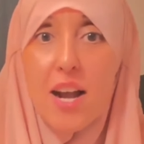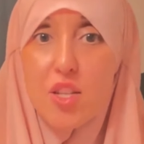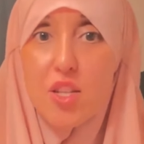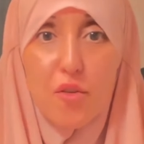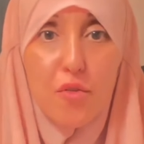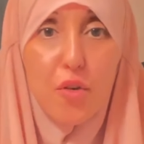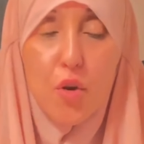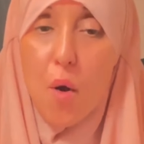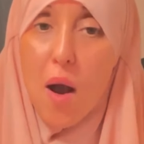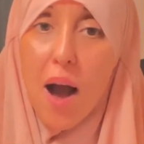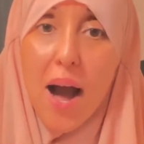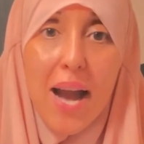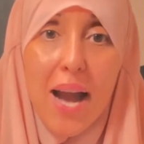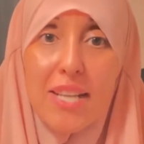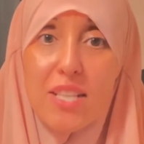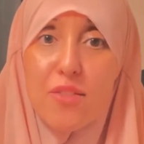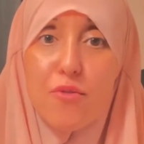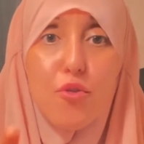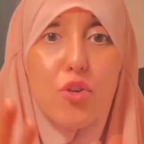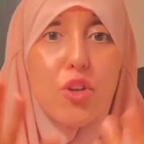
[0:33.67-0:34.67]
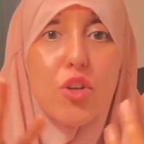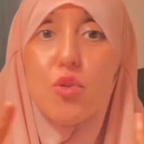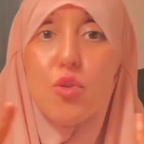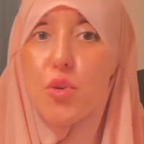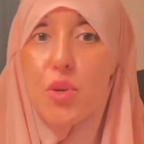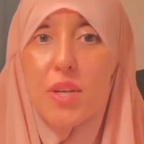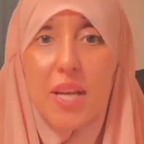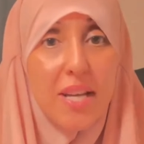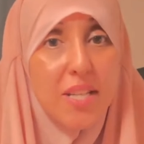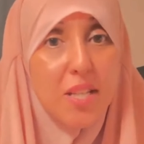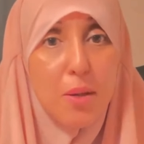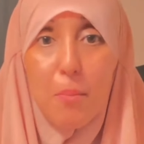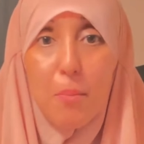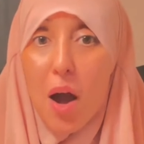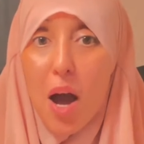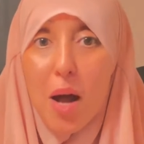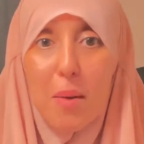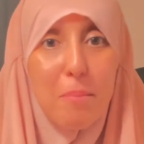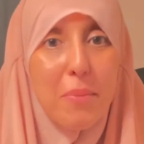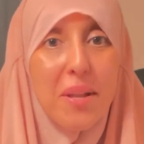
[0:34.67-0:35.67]
of your eyes for you to gaze upon.
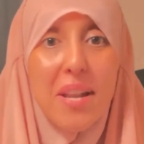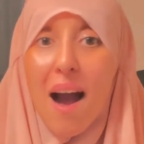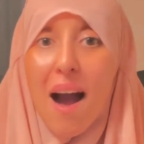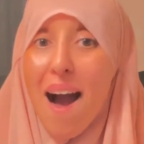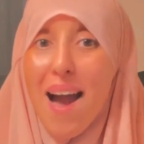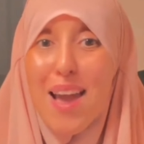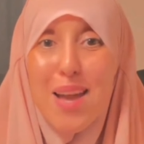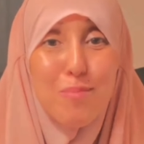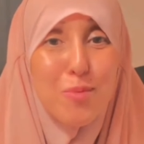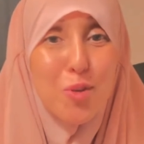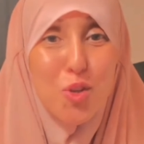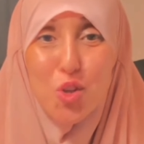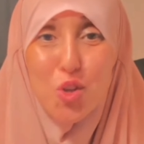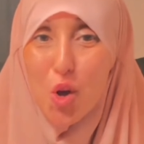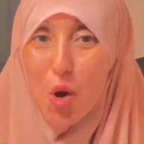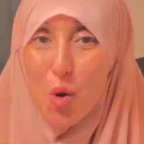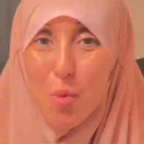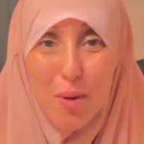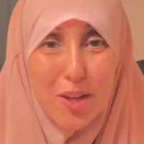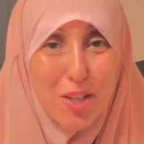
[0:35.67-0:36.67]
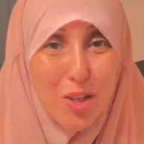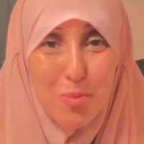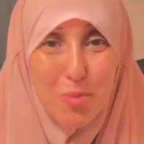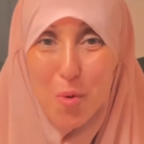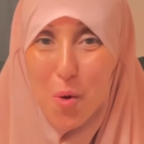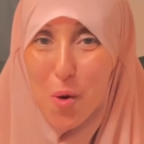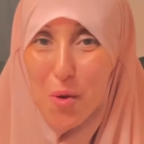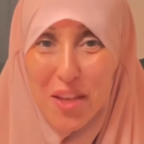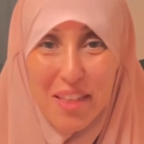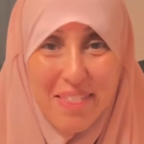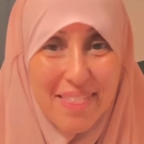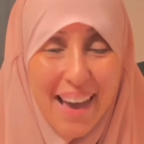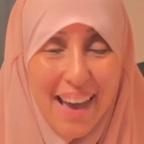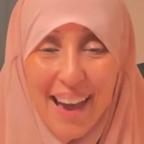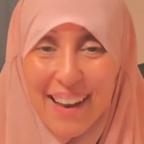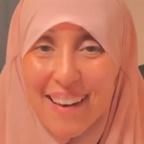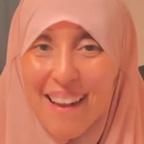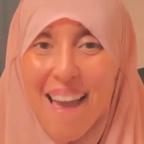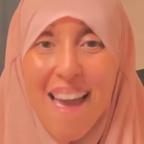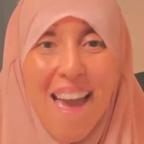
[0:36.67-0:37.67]
But I am so much more than that.
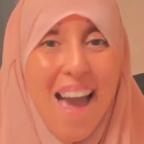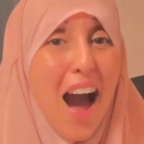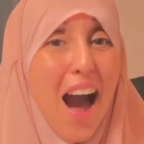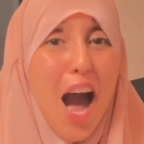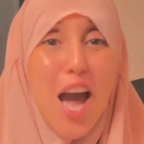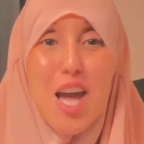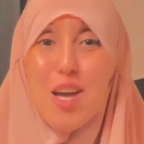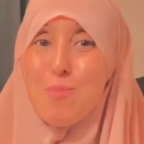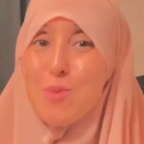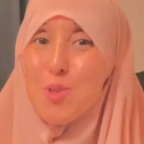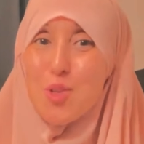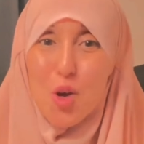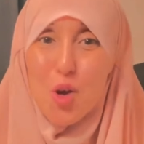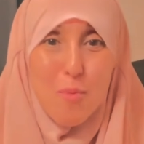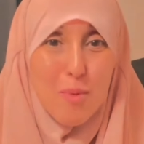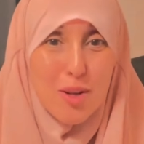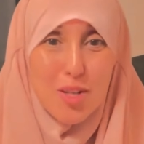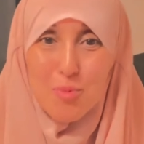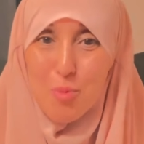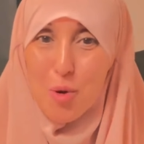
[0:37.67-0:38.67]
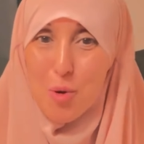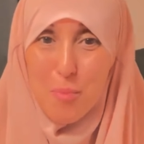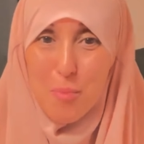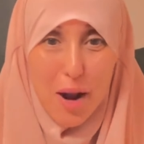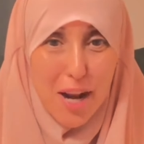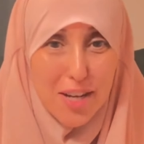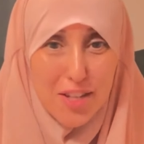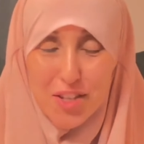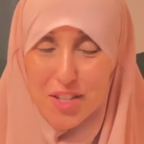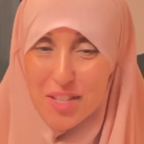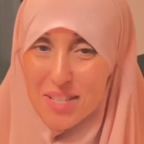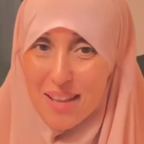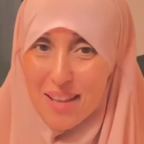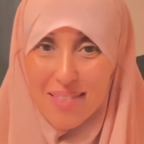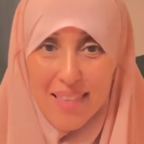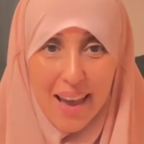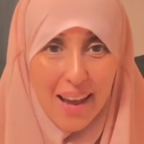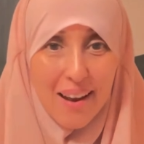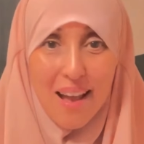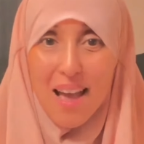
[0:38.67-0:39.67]
I am so much more precious than that.
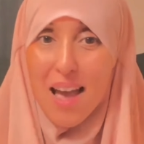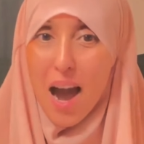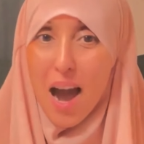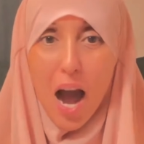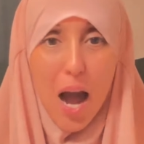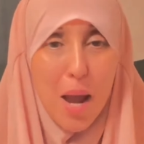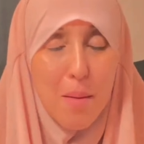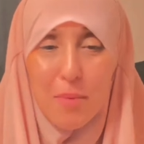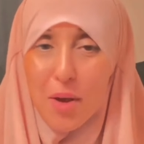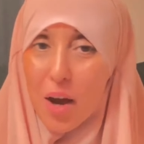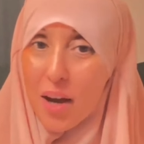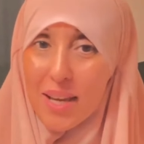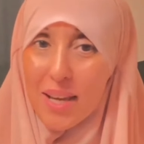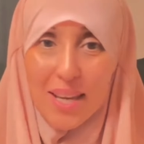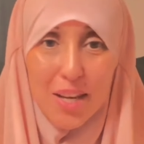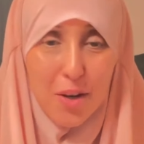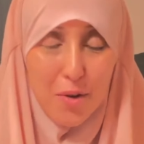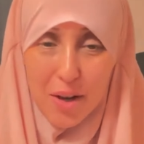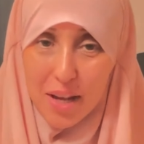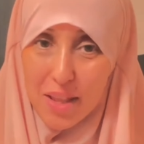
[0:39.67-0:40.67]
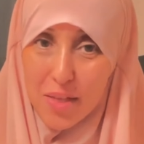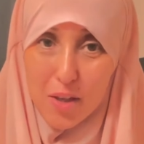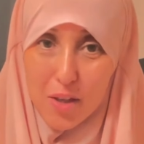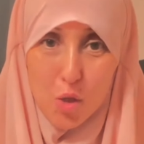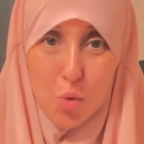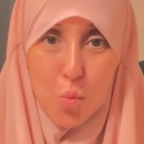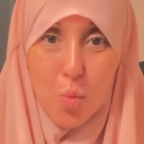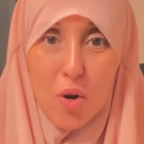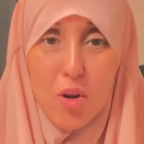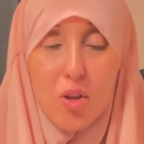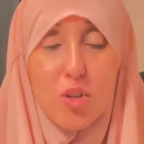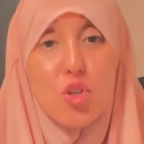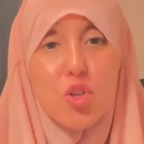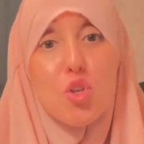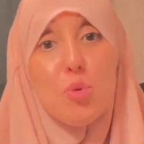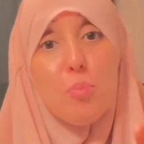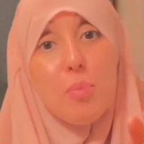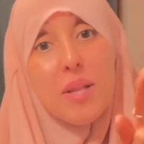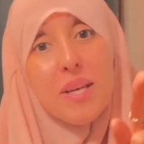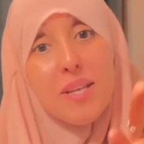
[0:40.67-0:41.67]
I'm not here in this world to
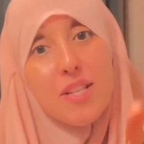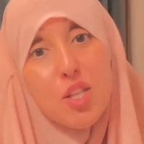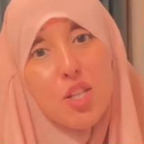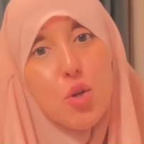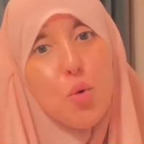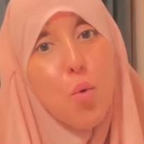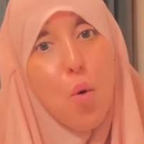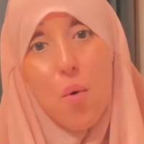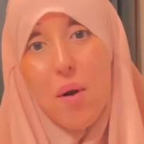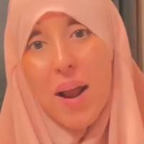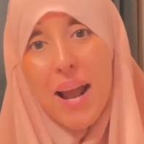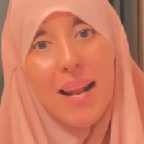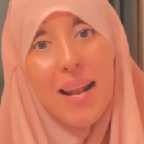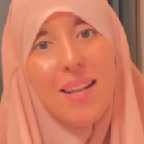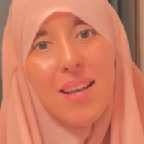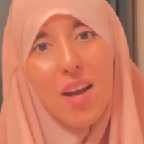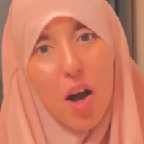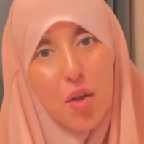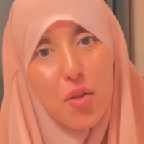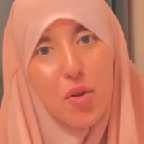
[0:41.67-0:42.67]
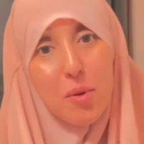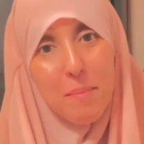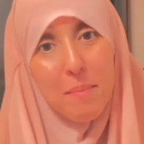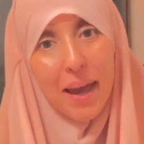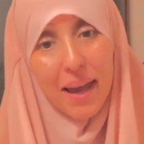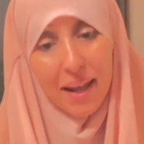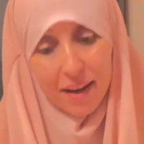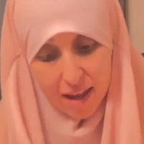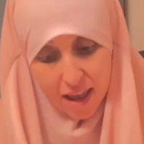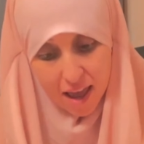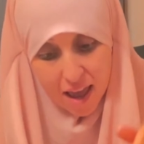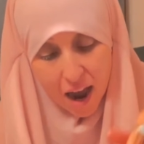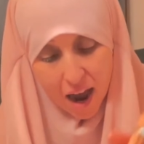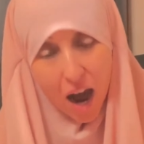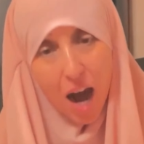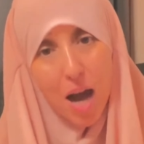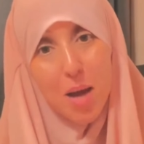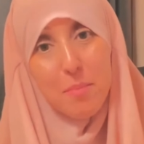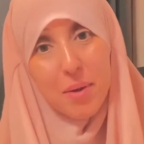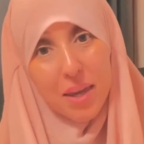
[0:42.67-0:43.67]
please you or any other man. I'm
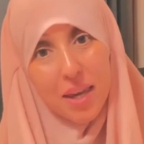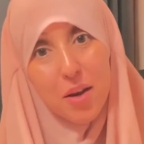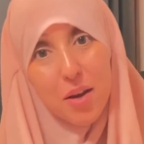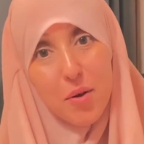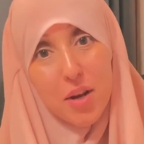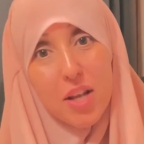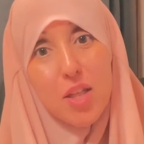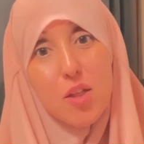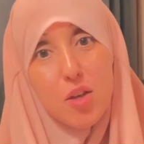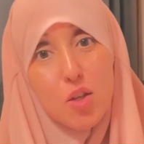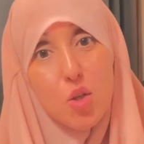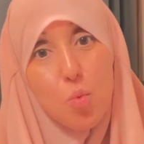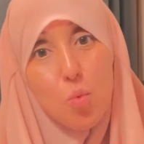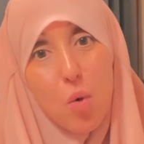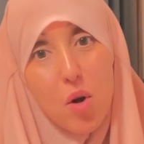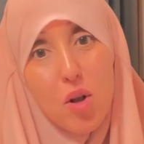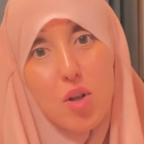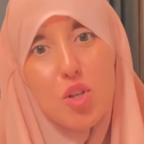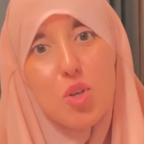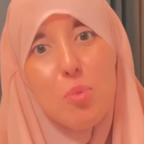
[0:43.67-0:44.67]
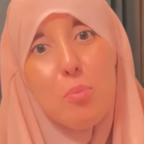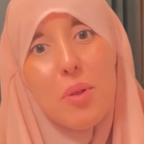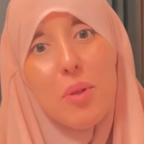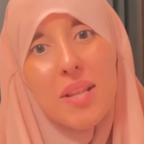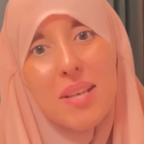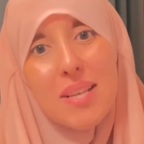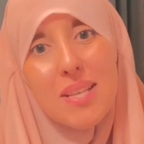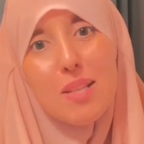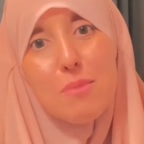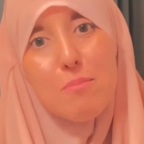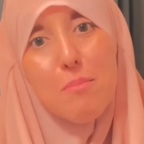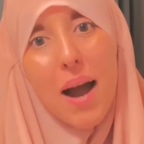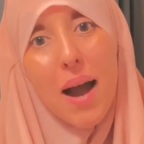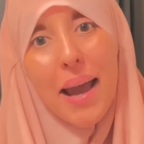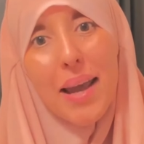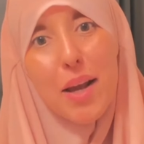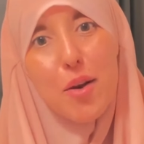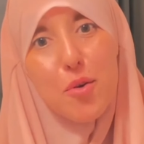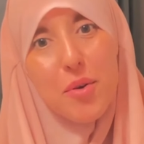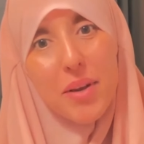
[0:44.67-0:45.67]
here in this world to please my
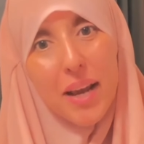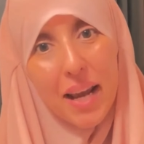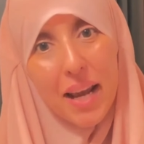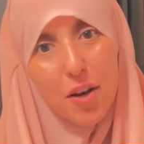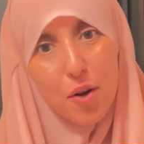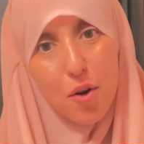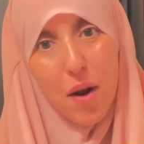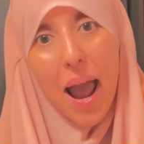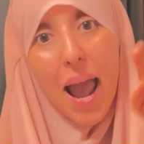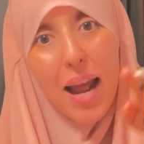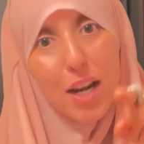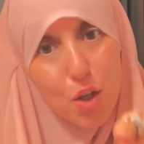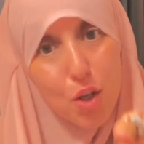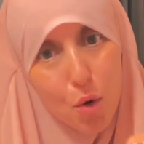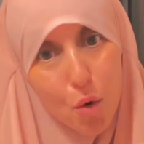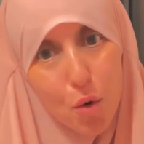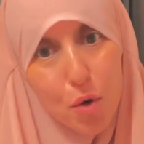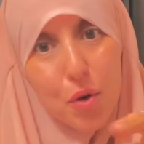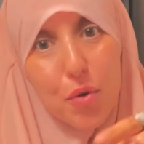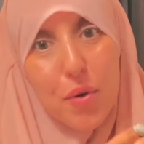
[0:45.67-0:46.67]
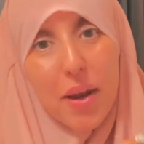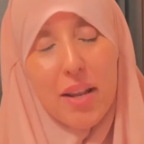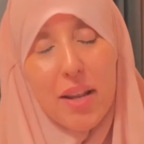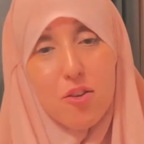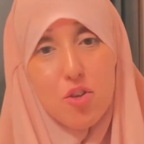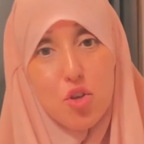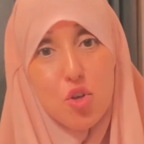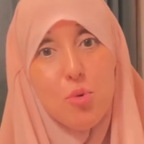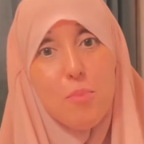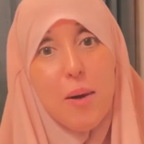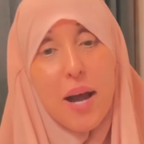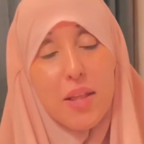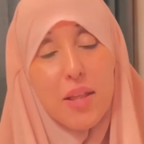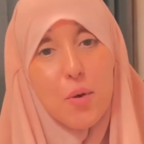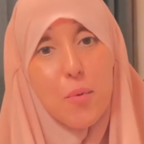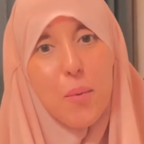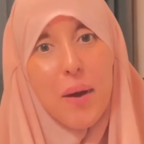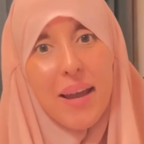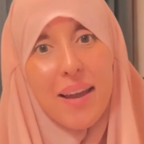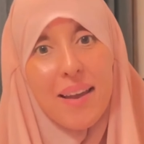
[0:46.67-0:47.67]
creator and your creator too, by the
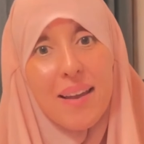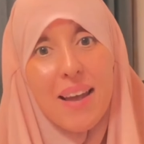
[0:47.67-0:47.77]
way.